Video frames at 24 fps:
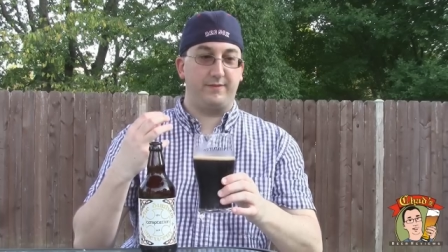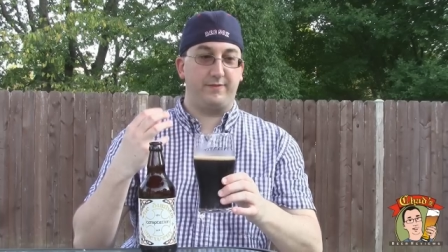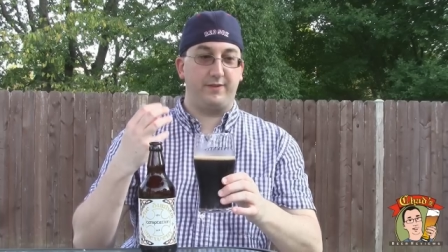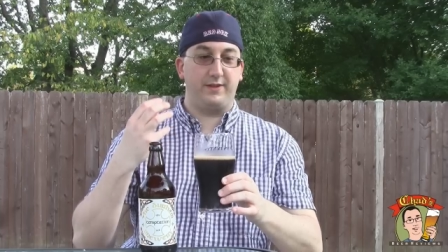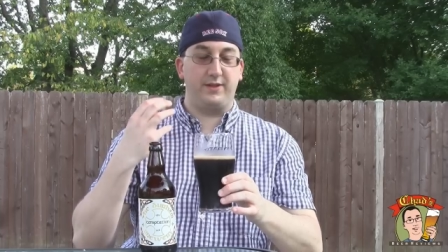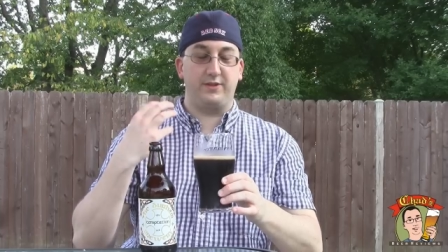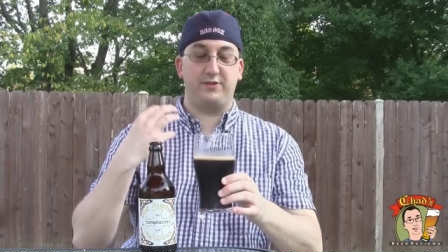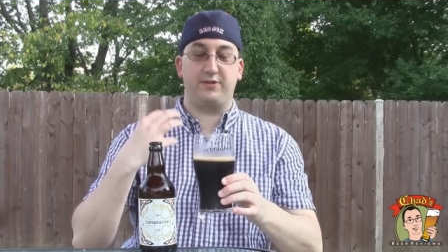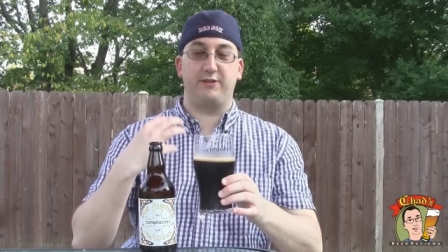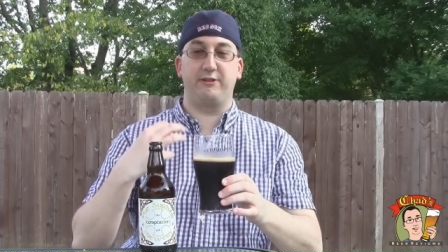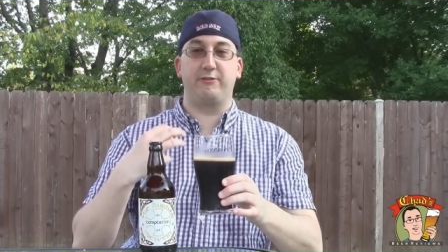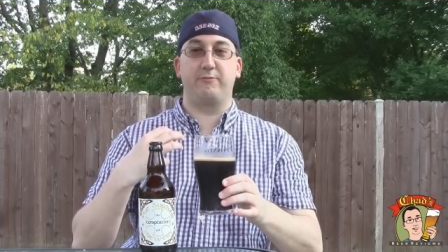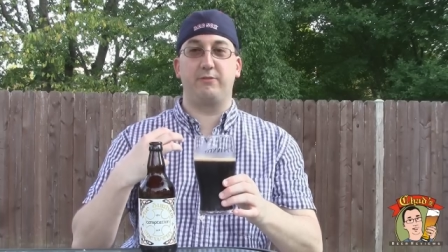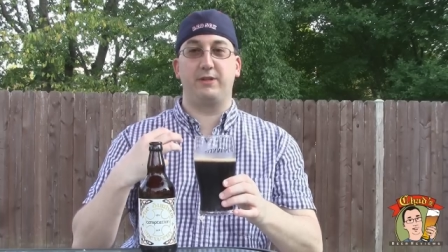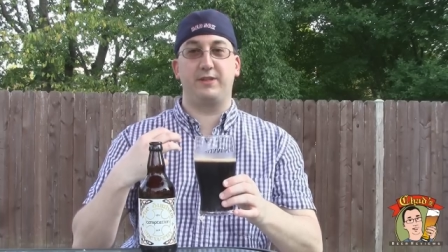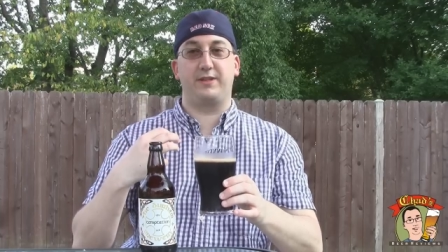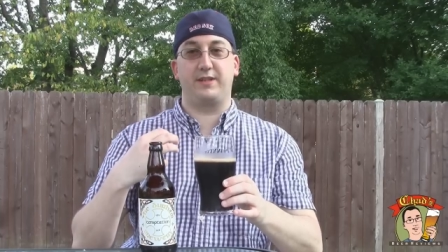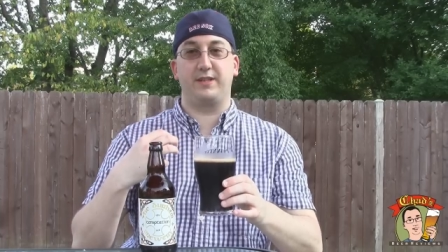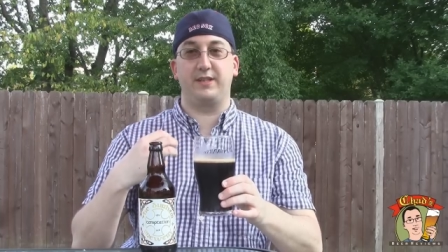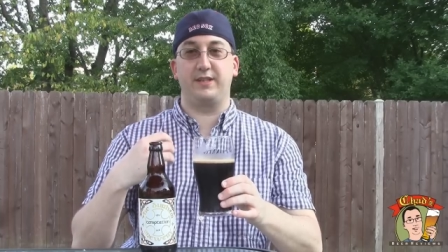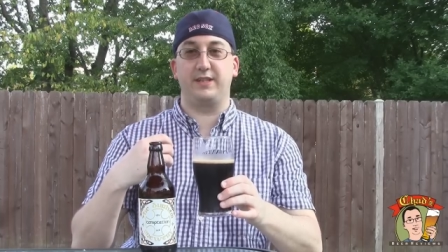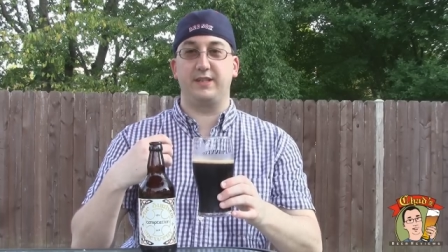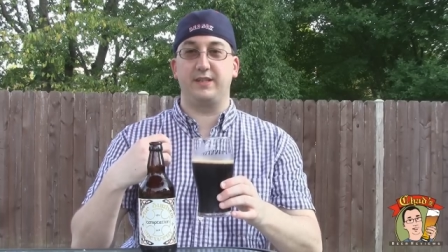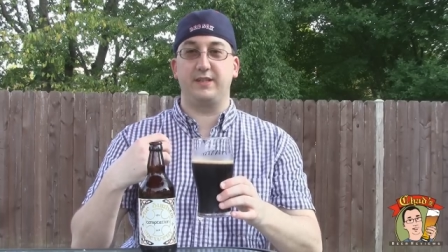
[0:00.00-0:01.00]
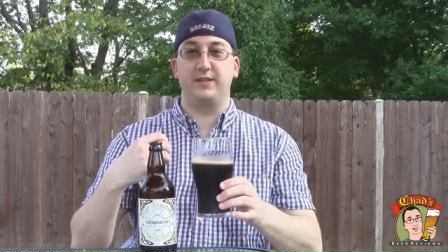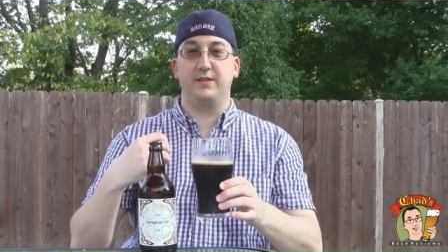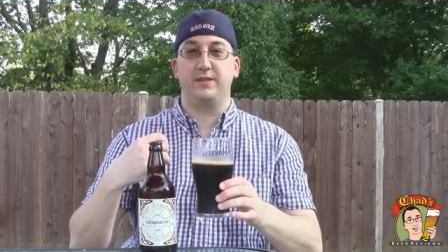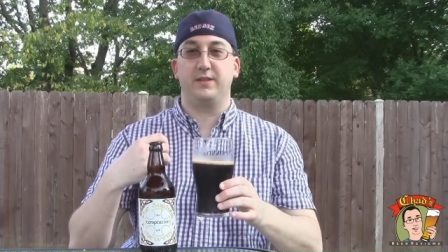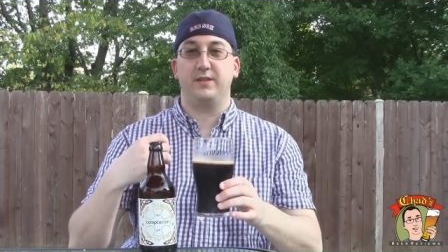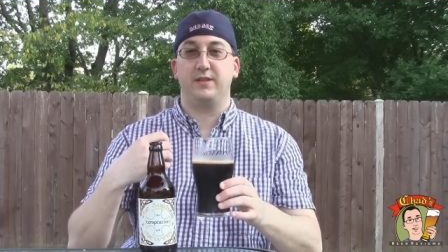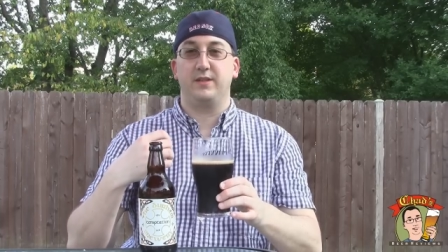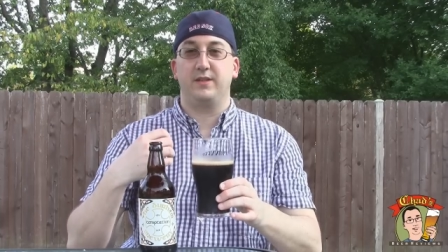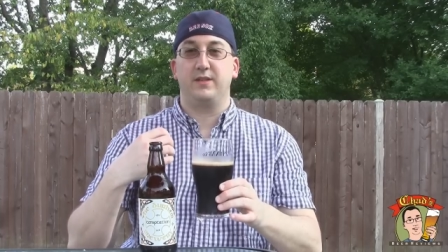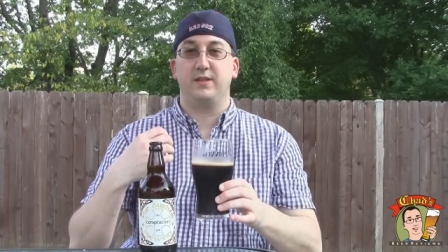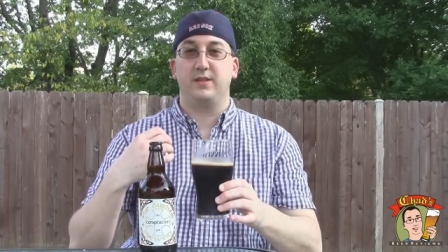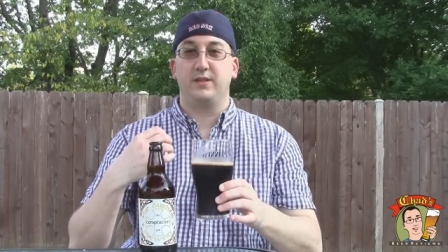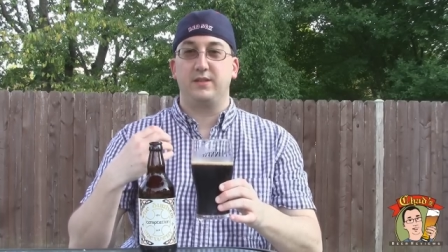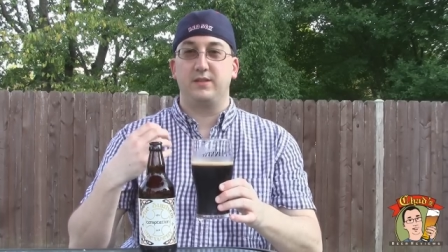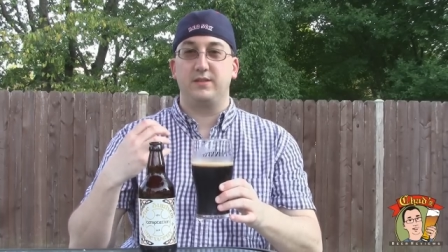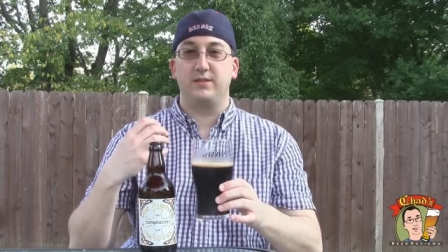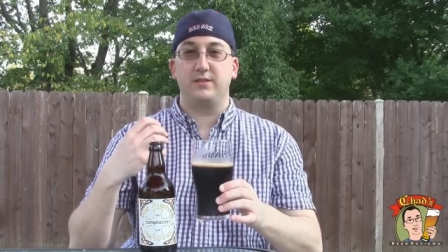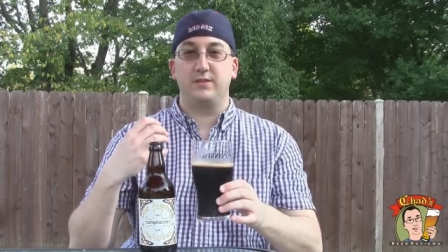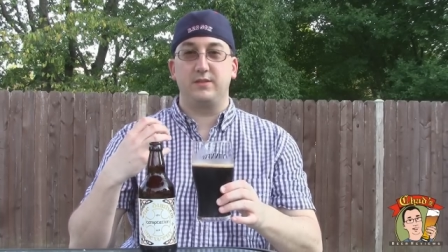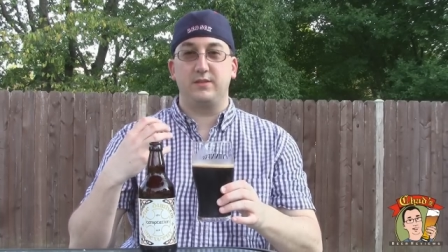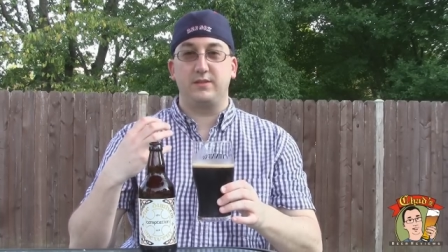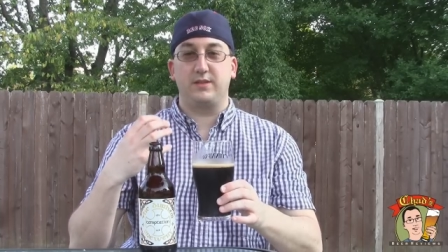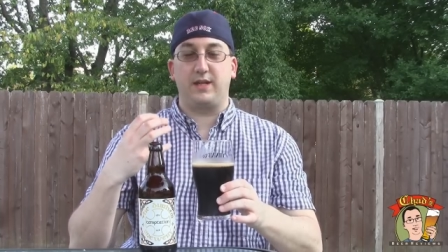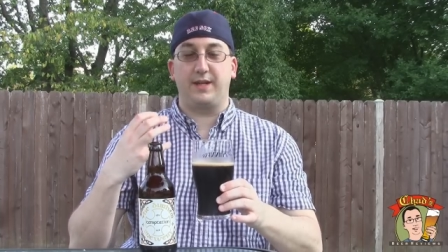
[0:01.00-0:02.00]
Finishing with the
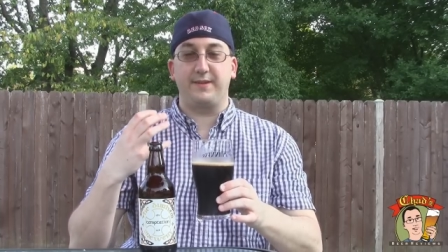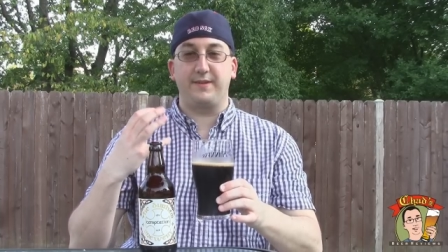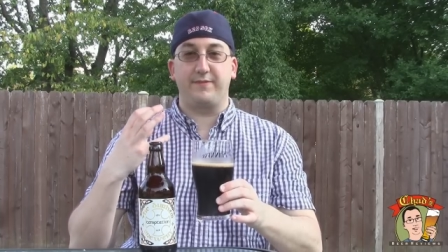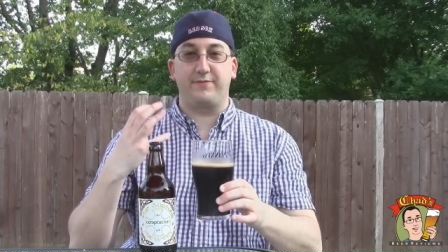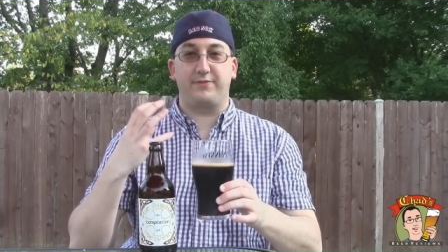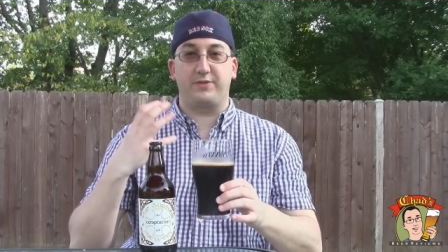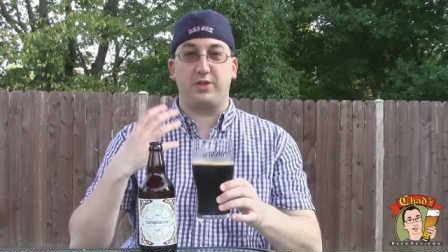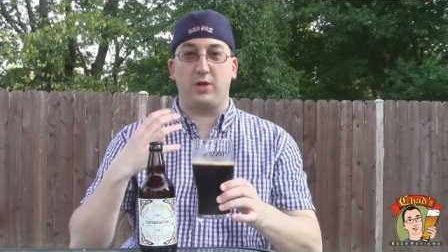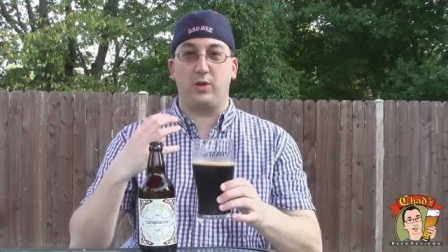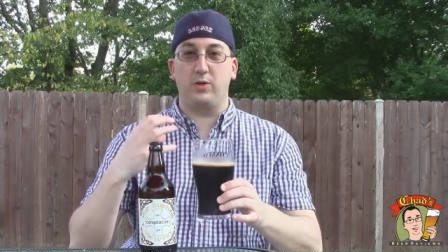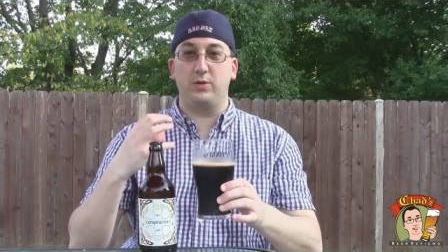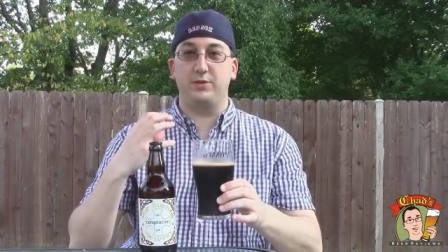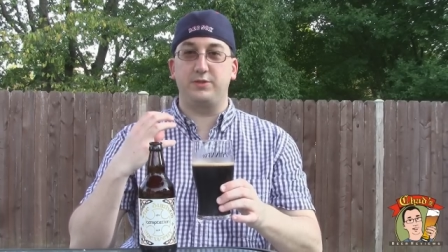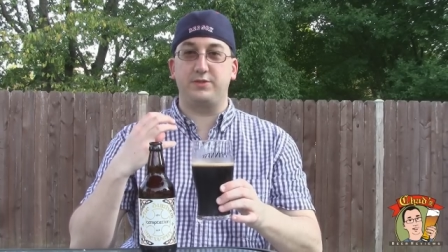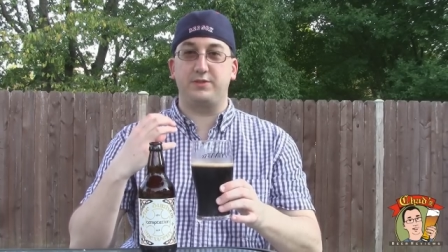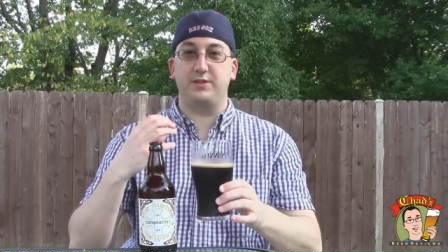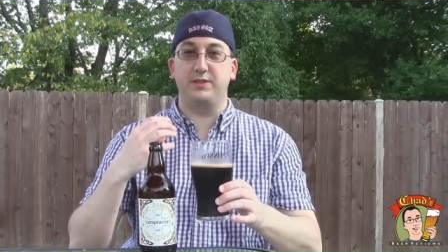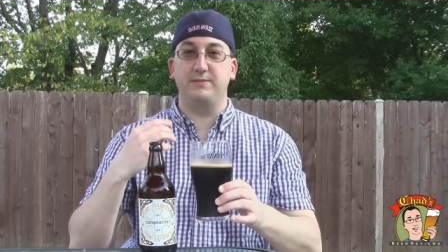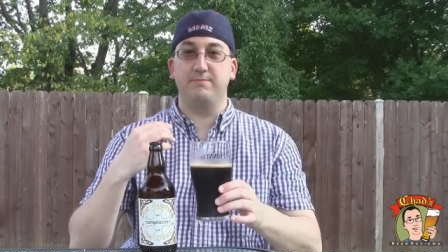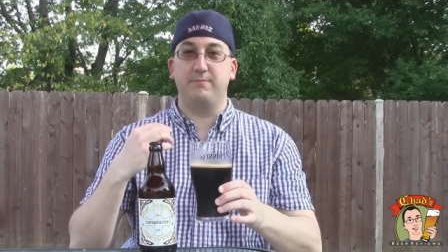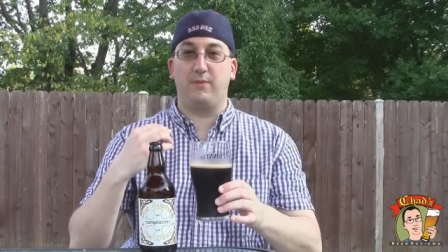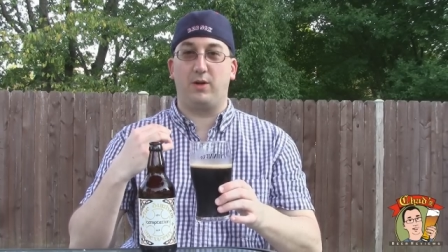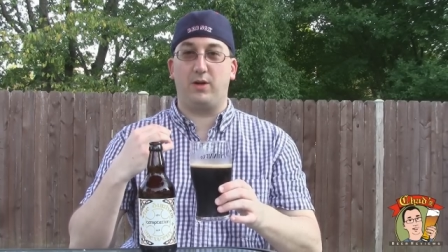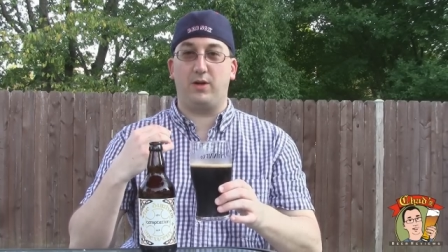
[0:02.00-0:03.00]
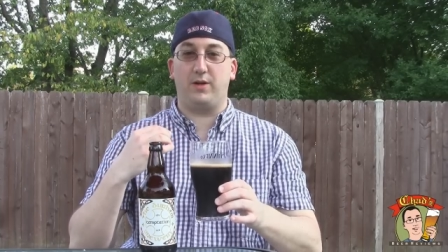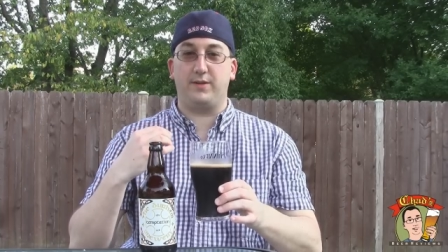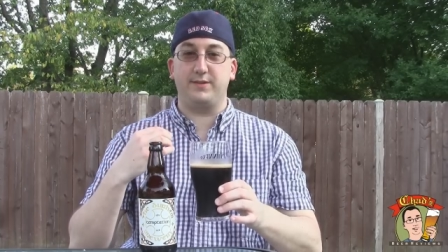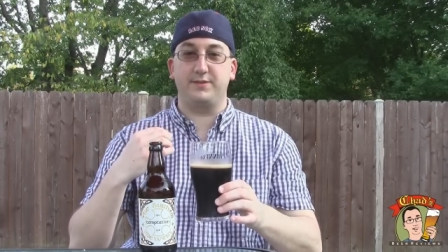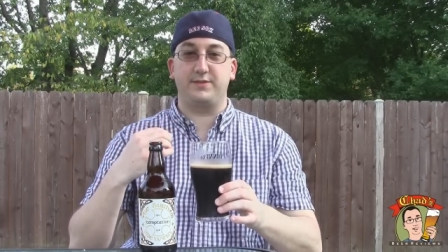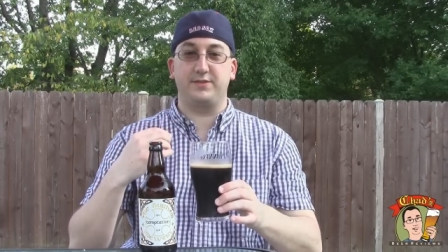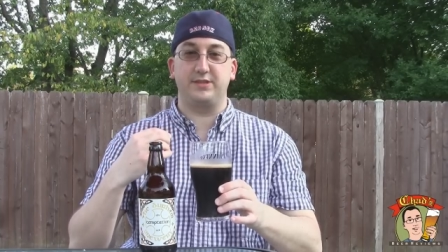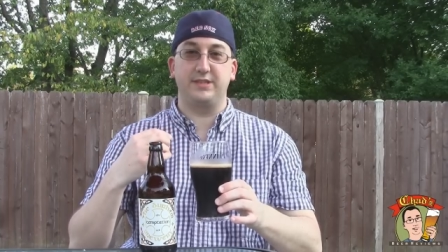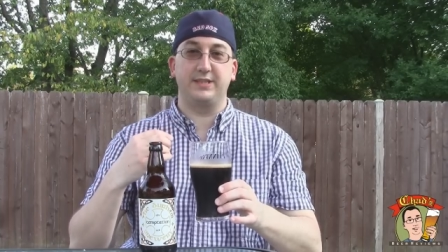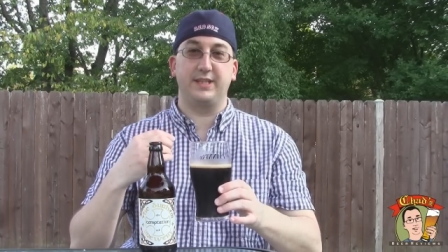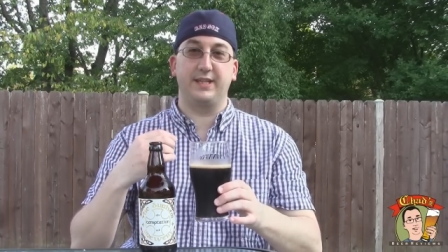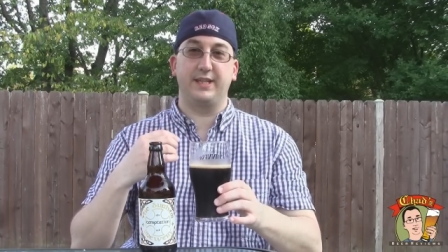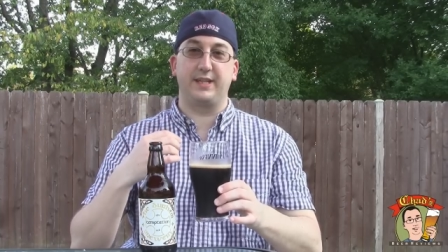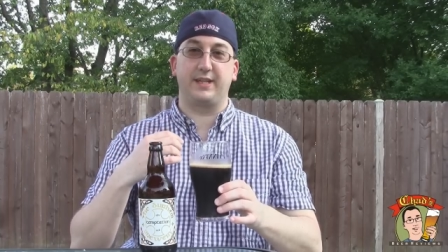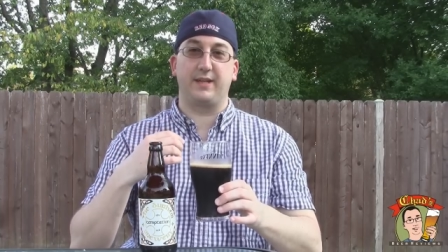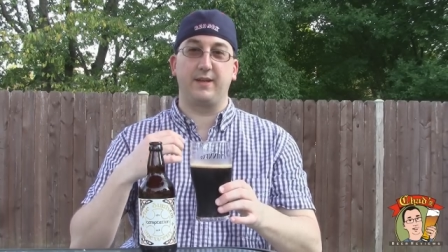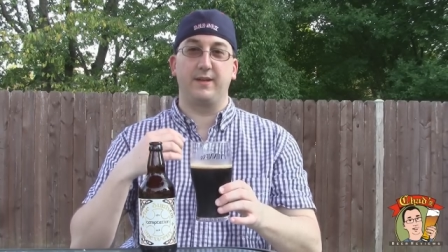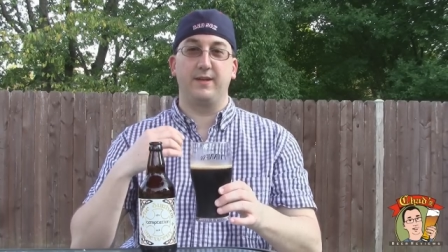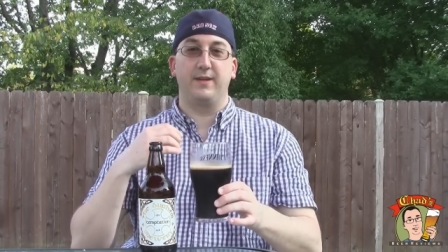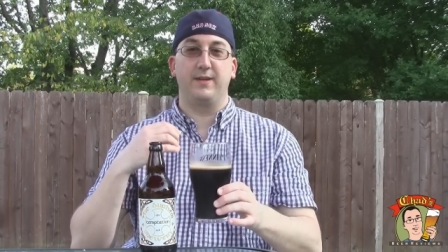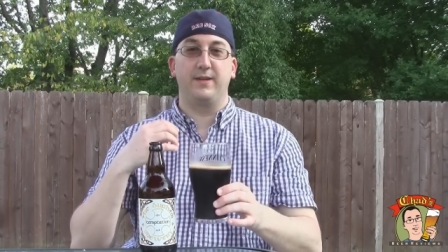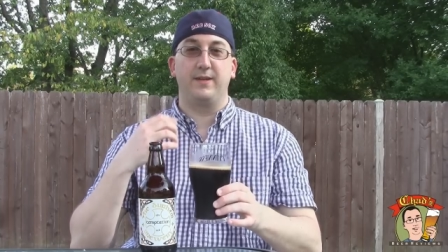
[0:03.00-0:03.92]
kind of toasty malts and like